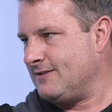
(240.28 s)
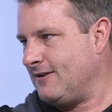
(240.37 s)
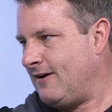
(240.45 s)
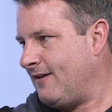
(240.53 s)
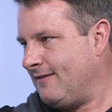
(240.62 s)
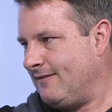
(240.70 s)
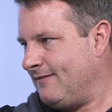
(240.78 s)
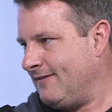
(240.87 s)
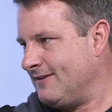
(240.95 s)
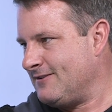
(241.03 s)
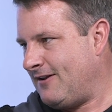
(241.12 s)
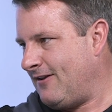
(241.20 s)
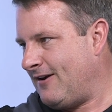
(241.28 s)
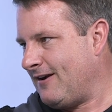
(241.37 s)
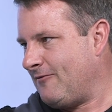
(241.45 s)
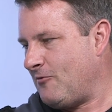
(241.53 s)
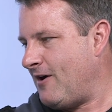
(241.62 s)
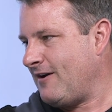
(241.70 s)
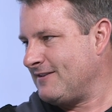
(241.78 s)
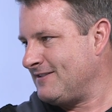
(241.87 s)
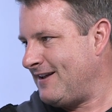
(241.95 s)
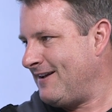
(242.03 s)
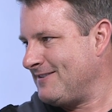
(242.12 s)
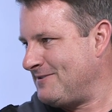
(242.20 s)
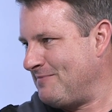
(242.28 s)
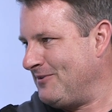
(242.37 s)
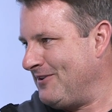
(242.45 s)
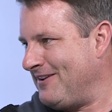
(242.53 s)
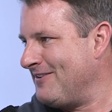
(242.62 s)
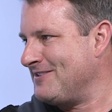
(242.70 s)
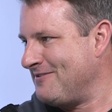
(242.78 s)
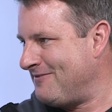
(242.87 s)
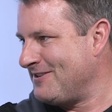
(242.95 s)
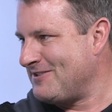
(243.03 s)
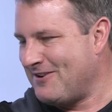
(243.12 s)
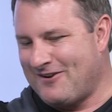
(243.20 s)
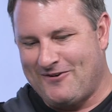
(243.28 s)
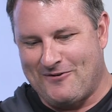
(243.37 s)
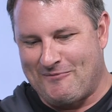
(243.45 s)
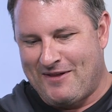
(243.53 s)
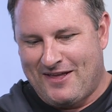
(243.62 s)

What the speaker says: It's not like rocket science to build an energy efficient home.